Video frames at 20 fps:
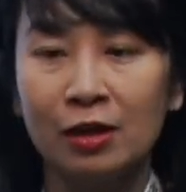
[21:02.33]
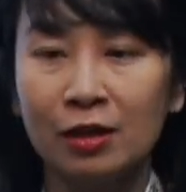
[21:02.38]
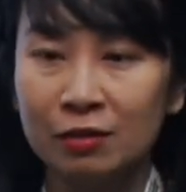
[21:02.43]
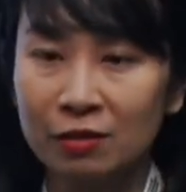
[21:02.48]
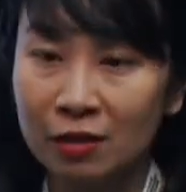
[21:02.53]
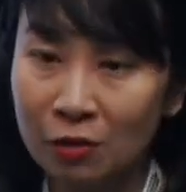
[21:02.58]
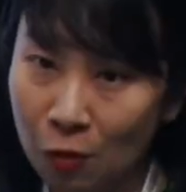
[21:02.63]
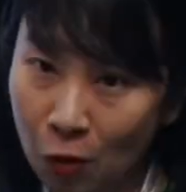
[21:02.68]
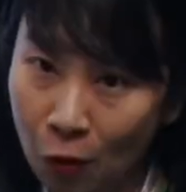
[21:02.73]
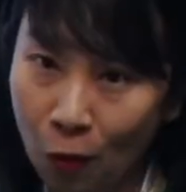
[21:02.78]

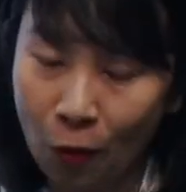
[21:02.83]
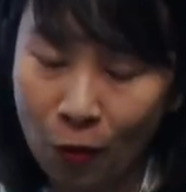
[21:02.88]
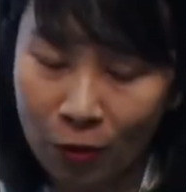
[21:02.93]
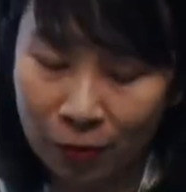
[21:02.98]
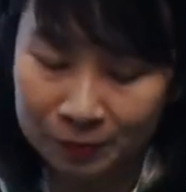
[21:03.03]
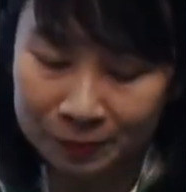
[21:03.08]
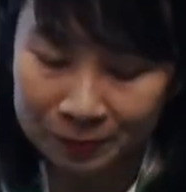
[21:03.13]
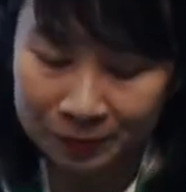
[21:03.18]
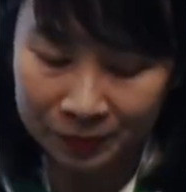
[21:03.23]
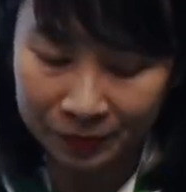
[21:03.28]
the law.
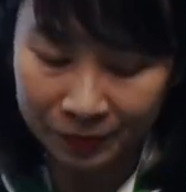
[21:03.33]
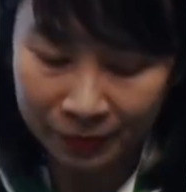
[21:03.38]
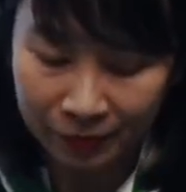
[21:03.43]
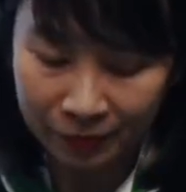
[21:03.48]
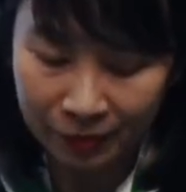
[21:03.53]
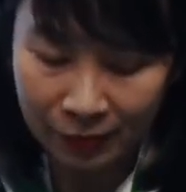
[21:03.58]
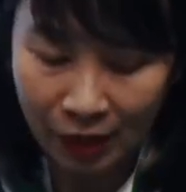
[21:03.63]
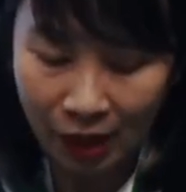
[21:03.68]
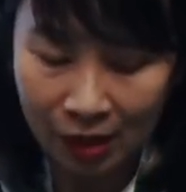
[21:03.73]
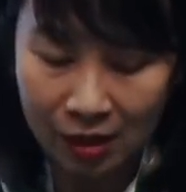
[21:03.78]

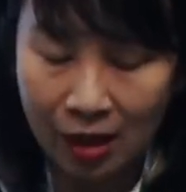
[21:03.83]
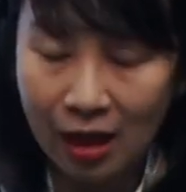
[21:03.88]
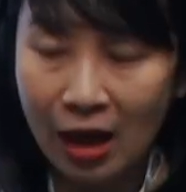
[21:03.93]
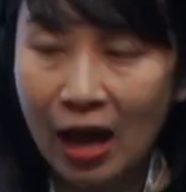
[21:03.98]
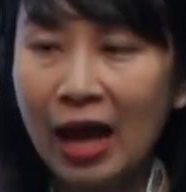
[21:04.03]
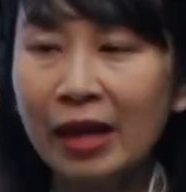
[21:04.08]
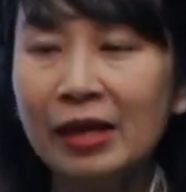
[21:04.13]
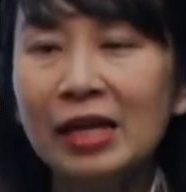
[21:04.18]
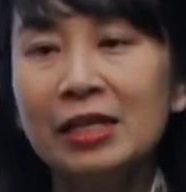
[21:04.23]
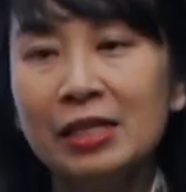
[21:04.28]

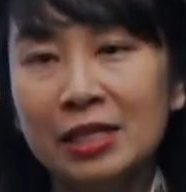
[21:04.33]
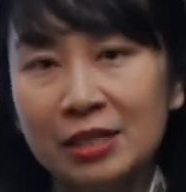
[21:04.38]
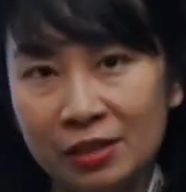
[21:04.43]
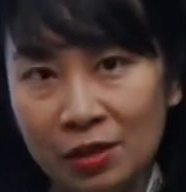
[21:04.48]
And it is a